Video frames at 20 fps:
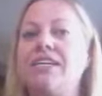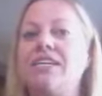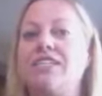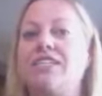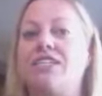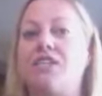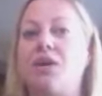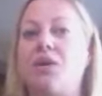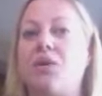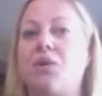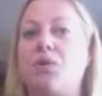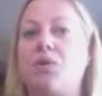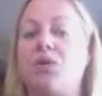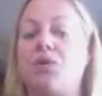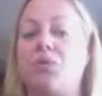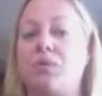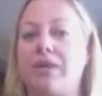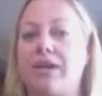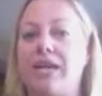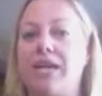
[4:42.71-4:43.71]
so you'll
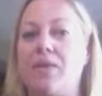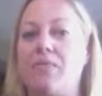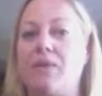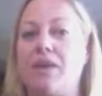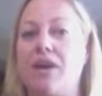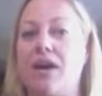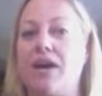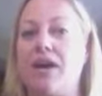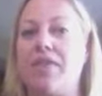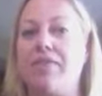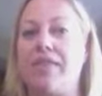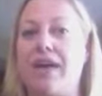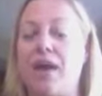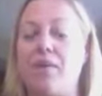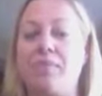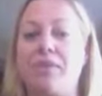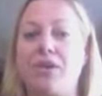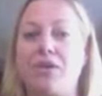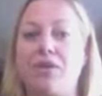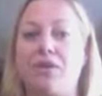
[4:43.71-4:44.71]
want to keep an eye on
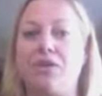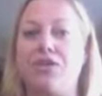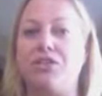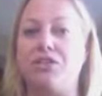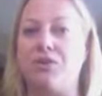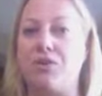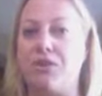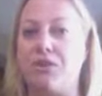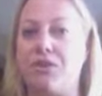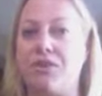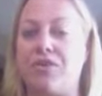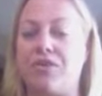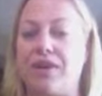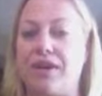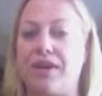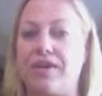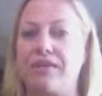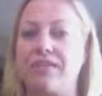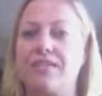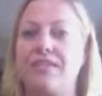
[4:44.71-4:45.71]
that. But you could do other
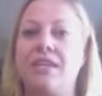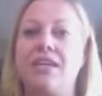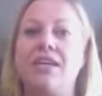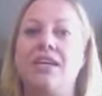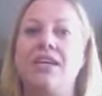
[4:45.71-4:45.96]
things.